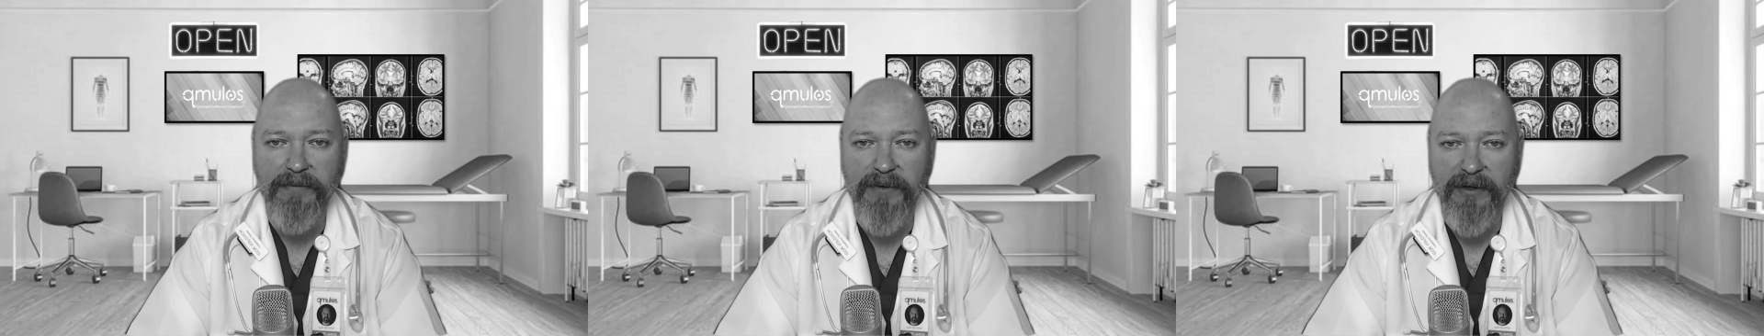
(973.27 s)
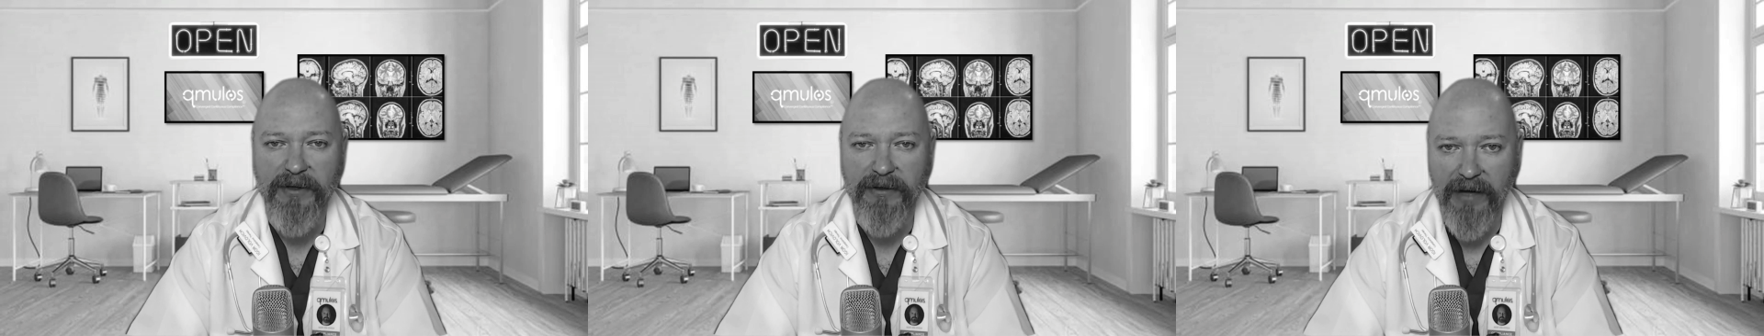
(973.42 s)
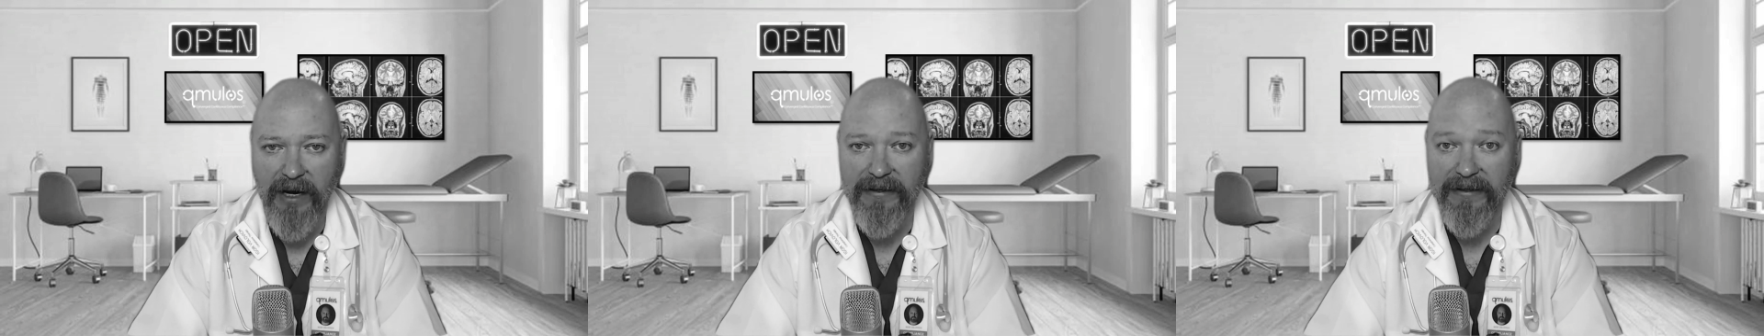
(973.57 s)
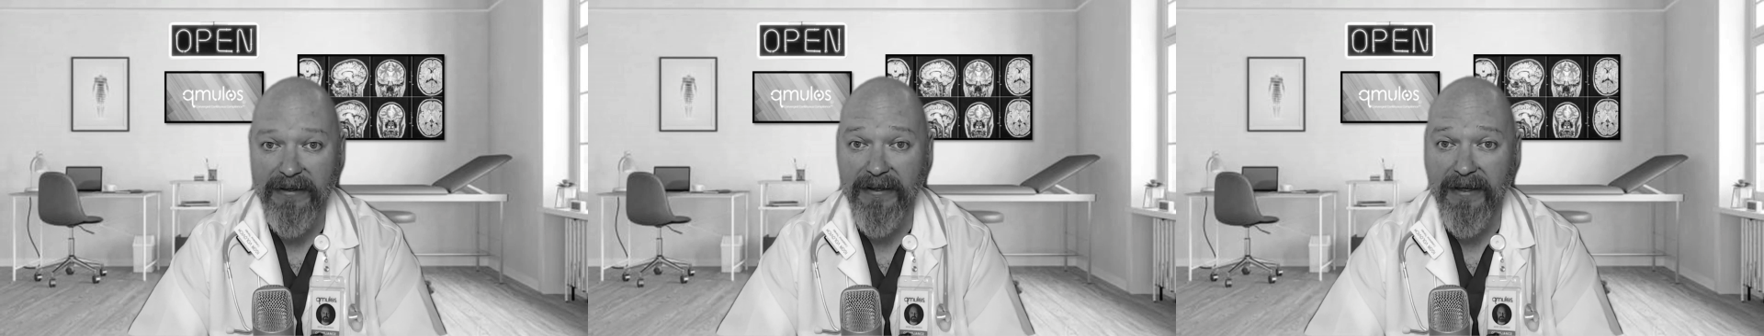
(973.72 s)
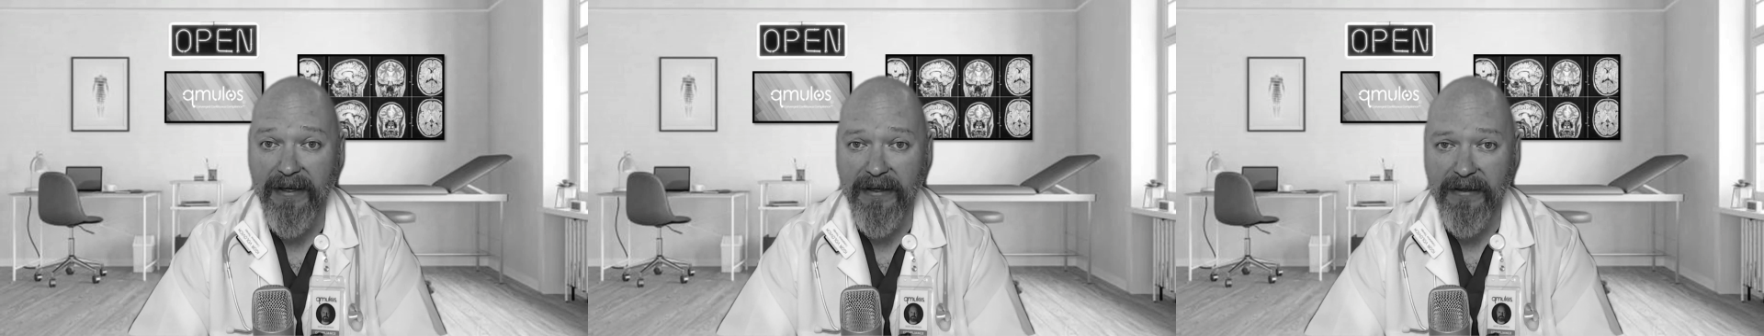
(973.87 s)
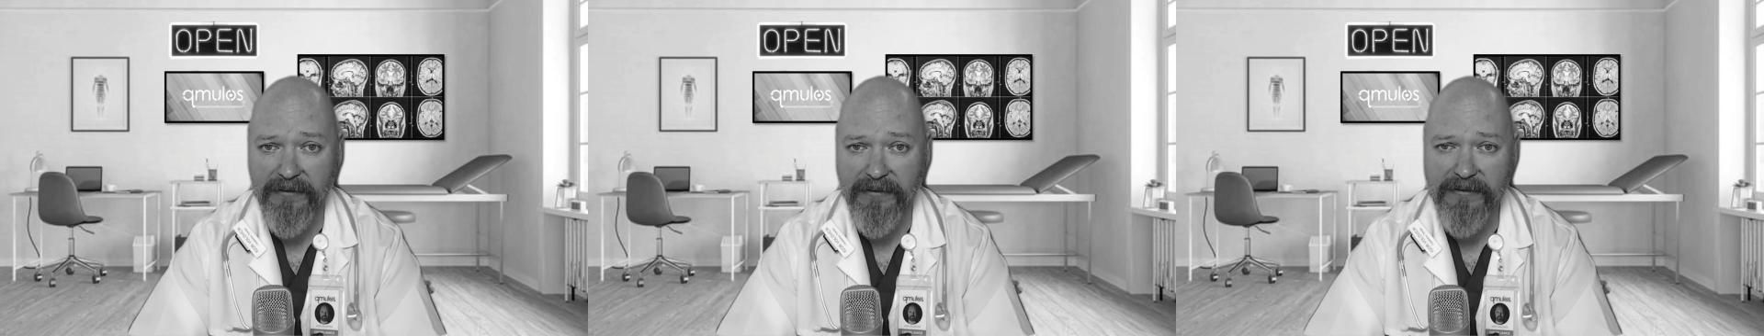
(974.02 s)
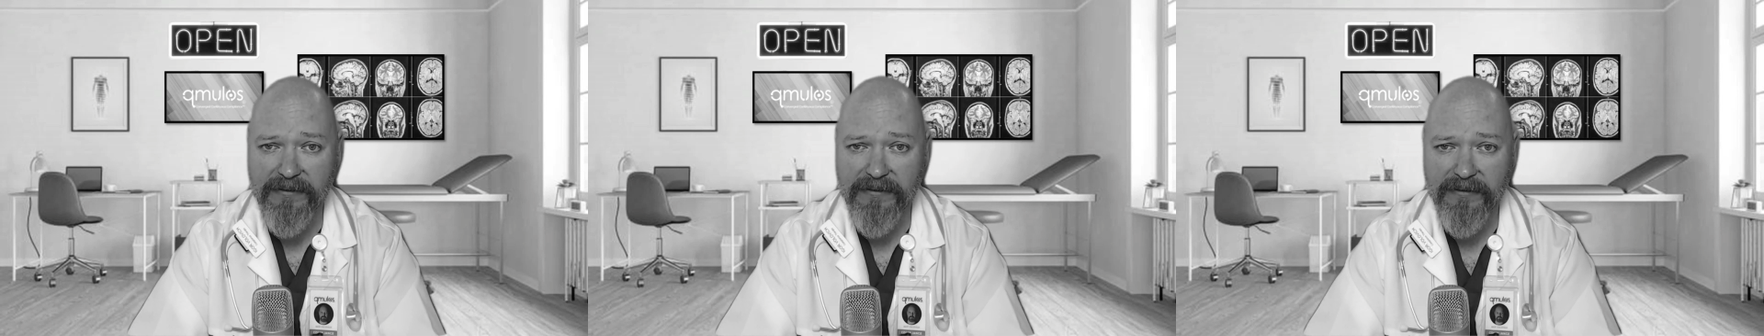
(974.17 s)
periodic
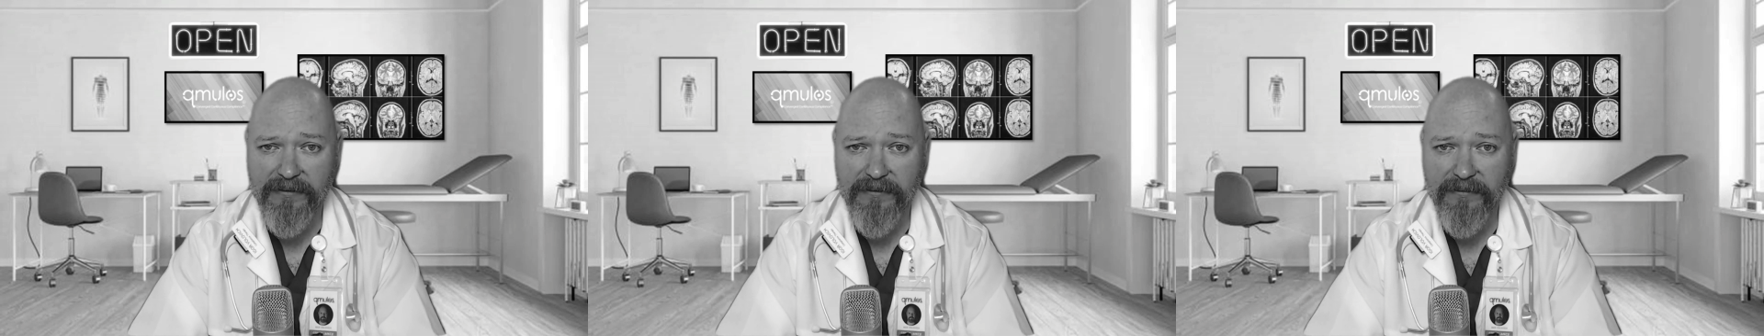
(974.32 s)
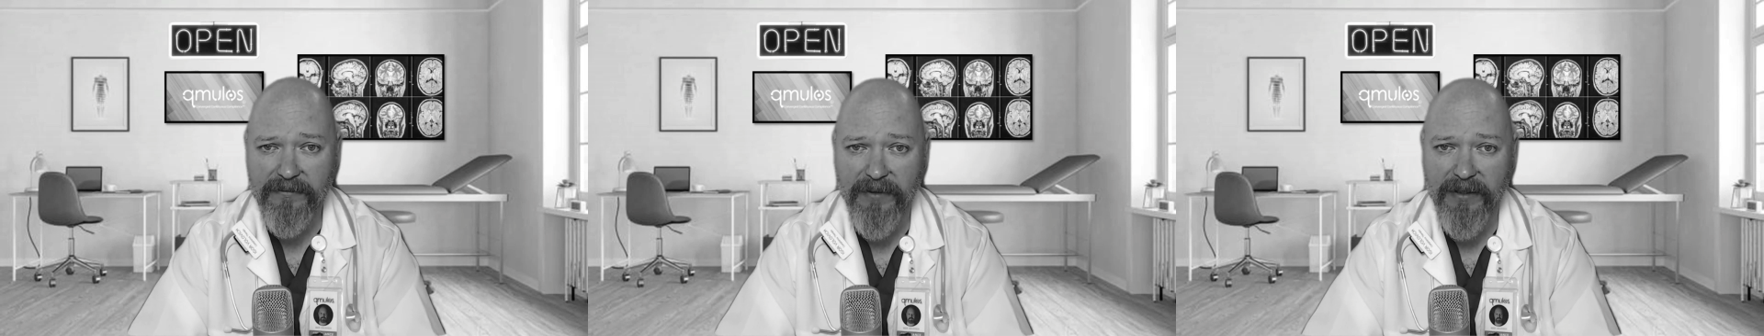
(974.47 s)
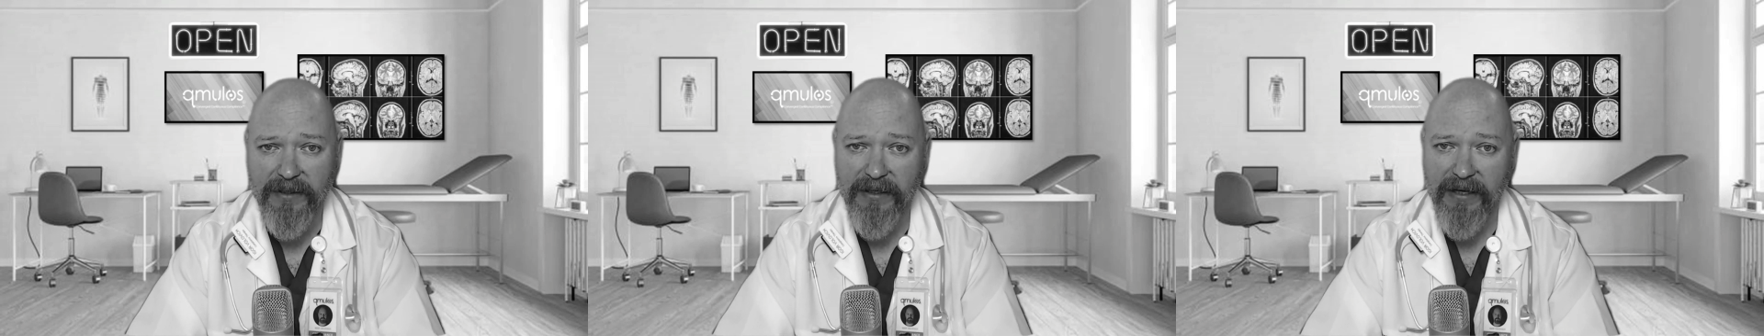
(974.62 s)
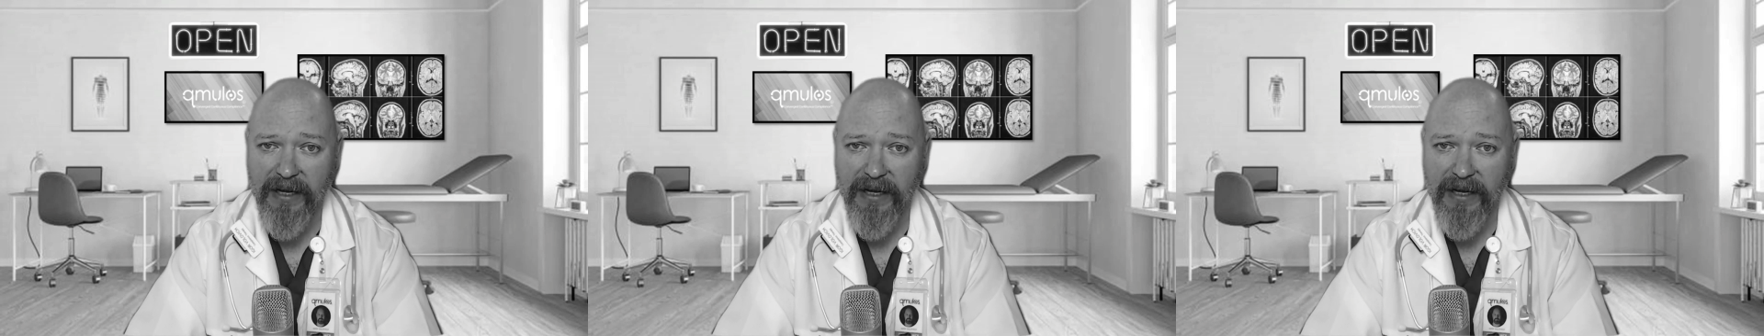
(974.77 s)
cadence. We're going to